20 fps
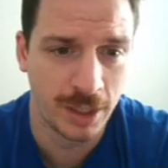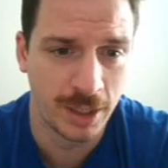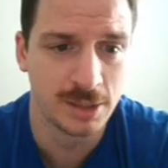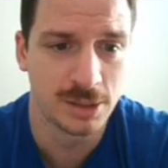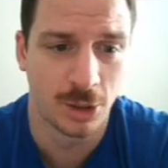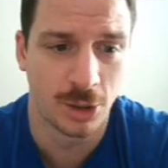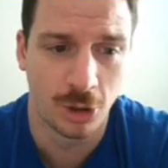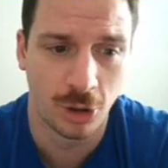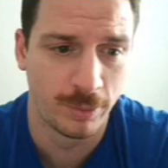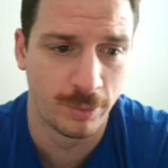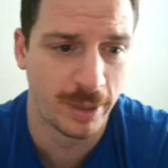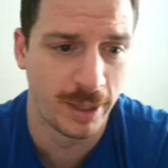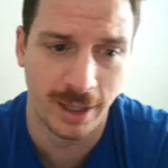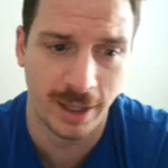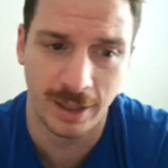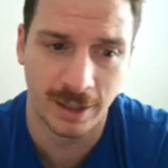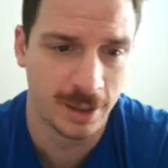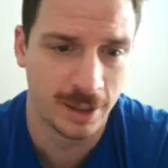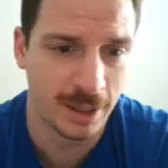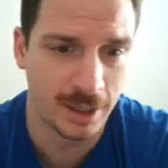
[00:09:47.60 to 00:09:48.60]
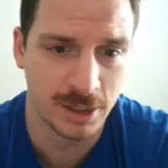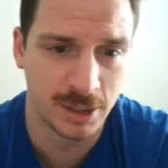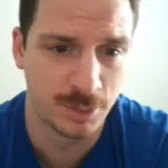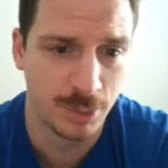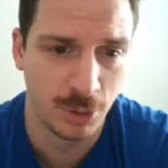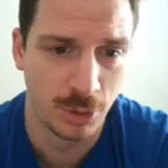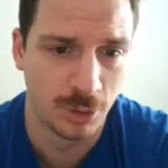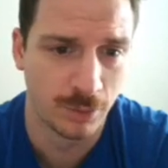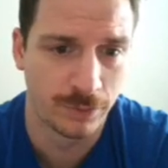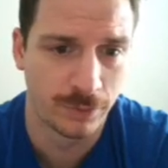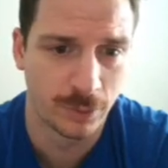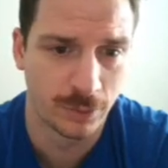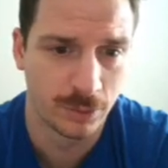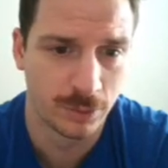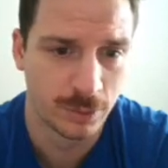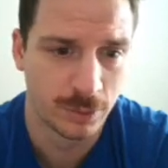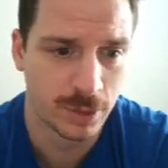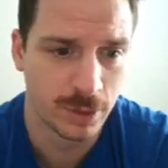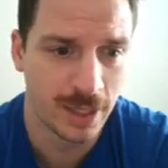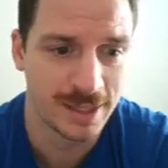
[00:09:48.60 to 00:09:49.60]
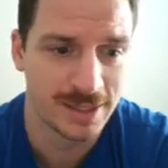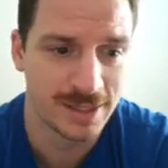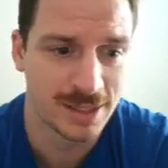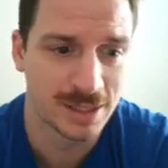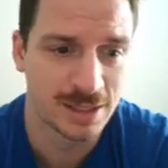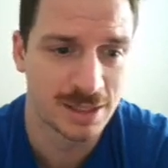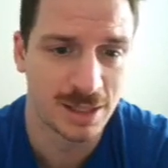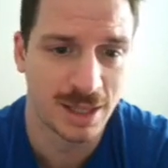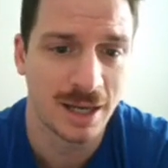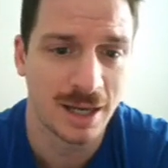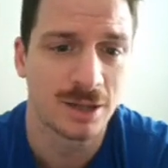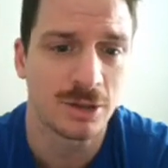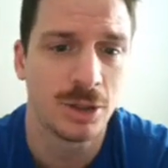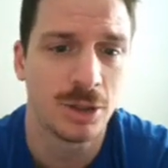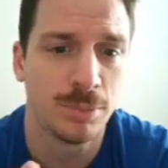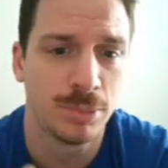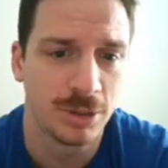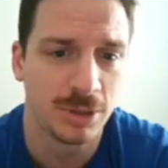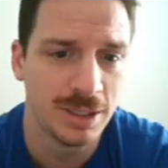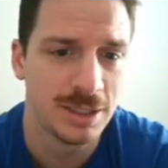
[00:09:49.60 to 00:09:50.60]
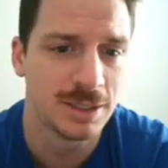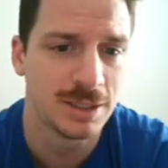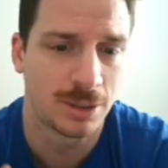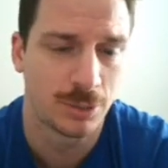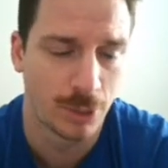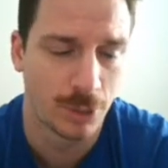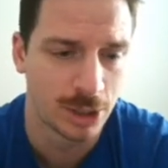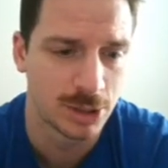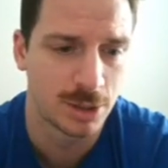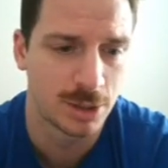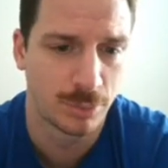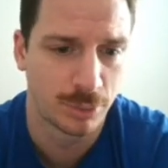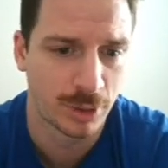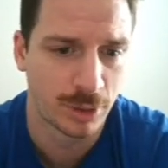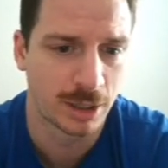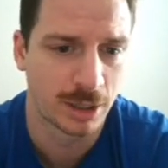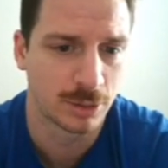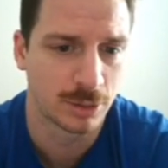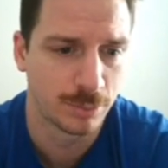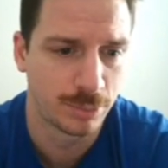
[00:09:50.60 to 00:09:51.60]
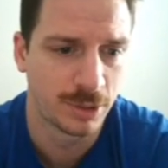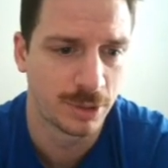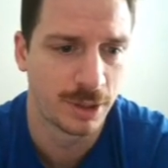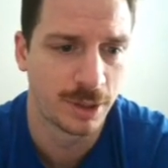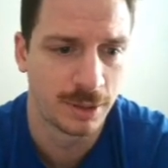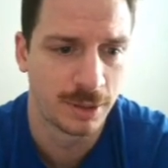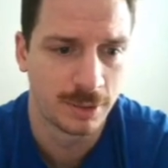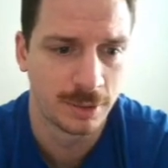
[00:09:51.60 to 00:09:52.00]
he's on, man, it is beautiful. It's aesthetically pleasing watching Proctor play.